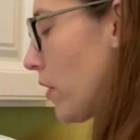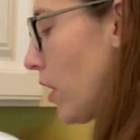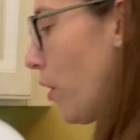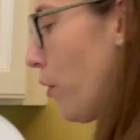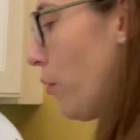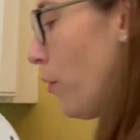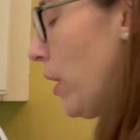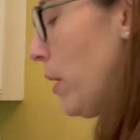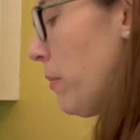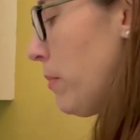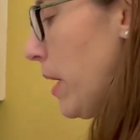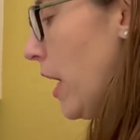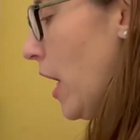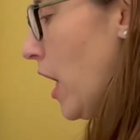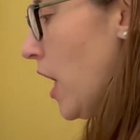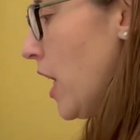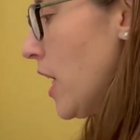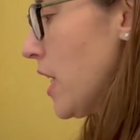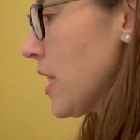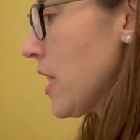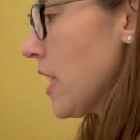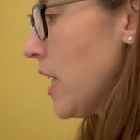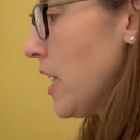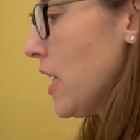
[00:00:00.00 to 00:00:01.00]
wheat
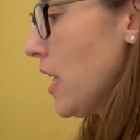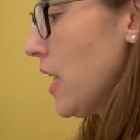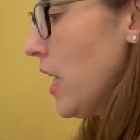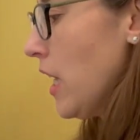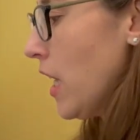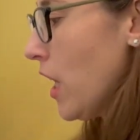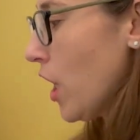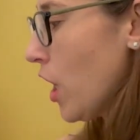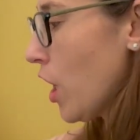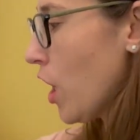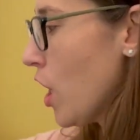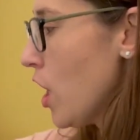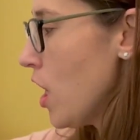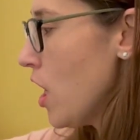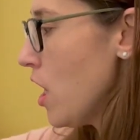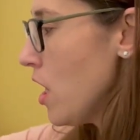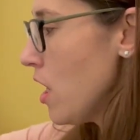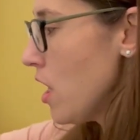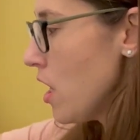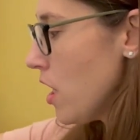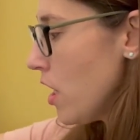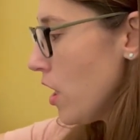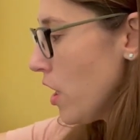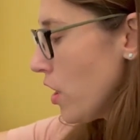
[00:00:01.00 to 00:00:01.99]
berries in here,
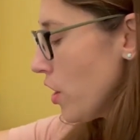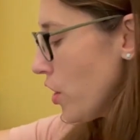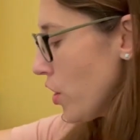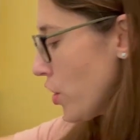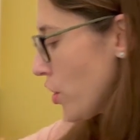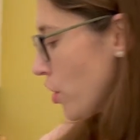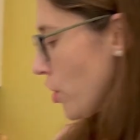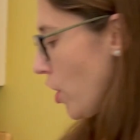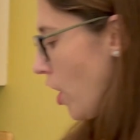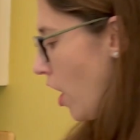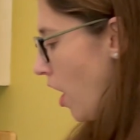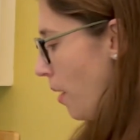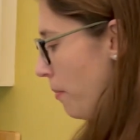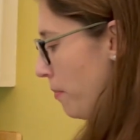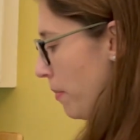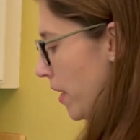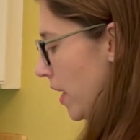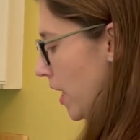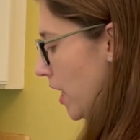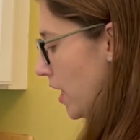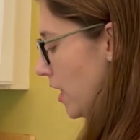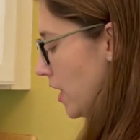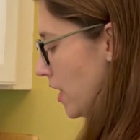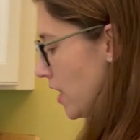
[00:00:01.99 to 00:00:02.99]
chop
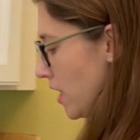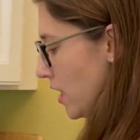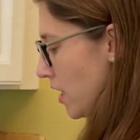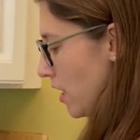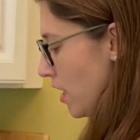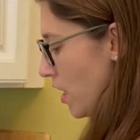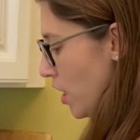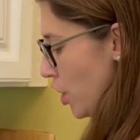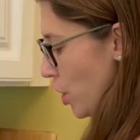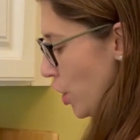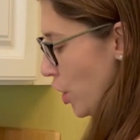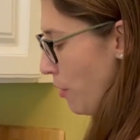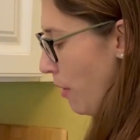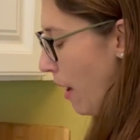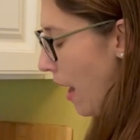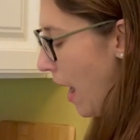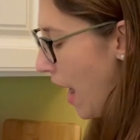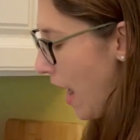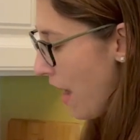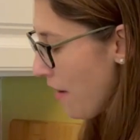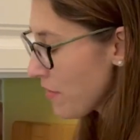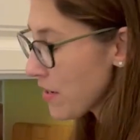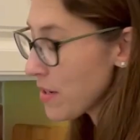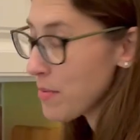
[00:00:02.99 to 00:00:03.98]
it, You
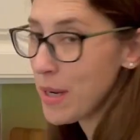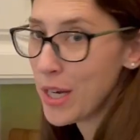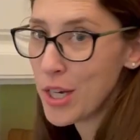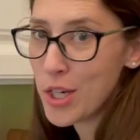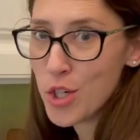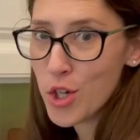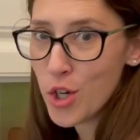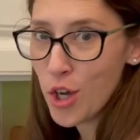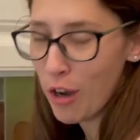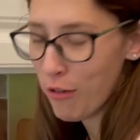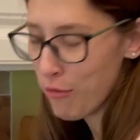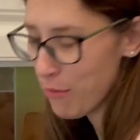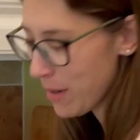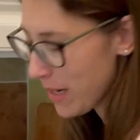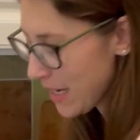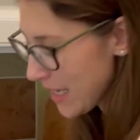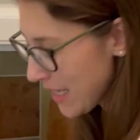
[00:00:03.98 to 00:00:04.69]
have to make sure, everybody